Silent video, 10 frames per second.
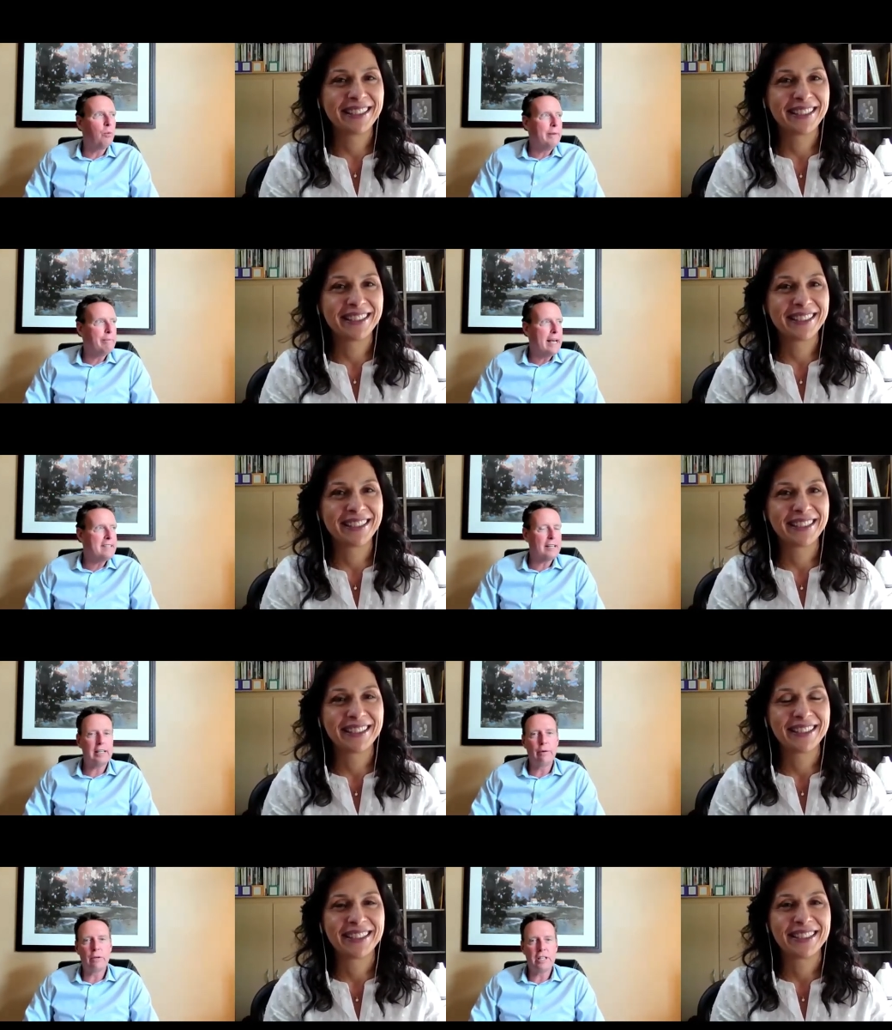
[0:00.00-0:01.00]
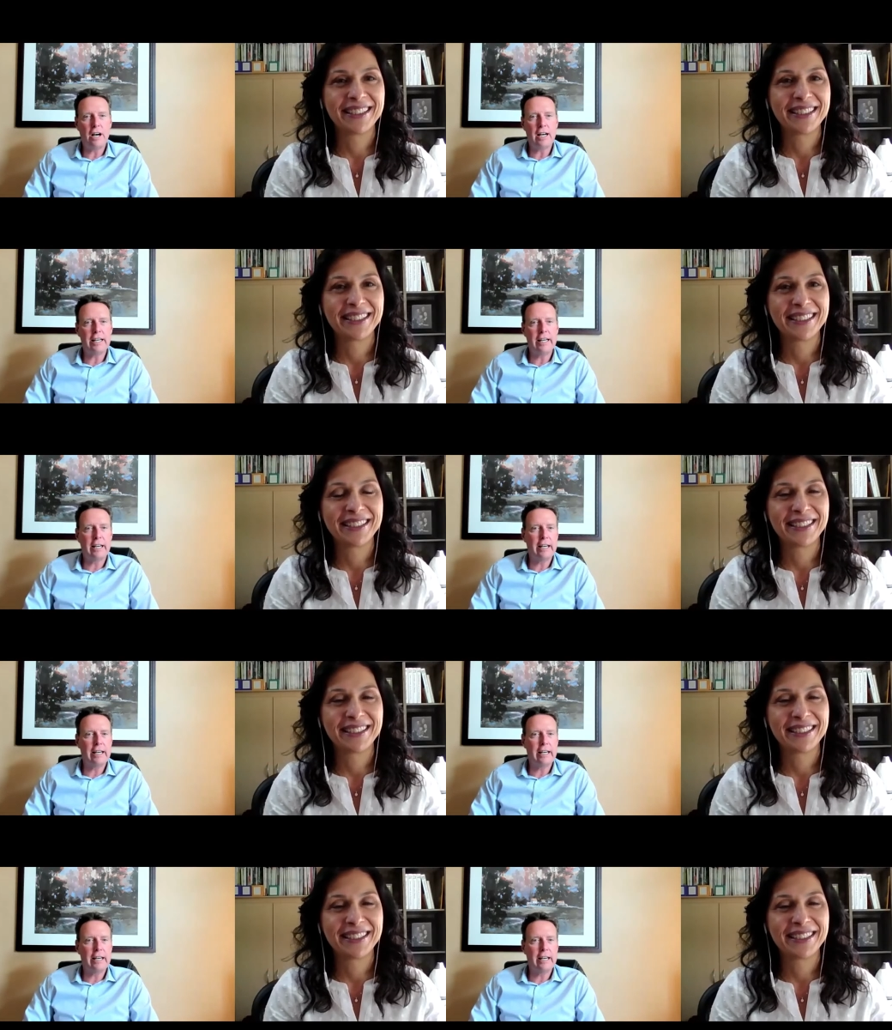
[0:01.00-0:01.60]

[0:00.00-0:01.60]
Speaker 1: basically were talking,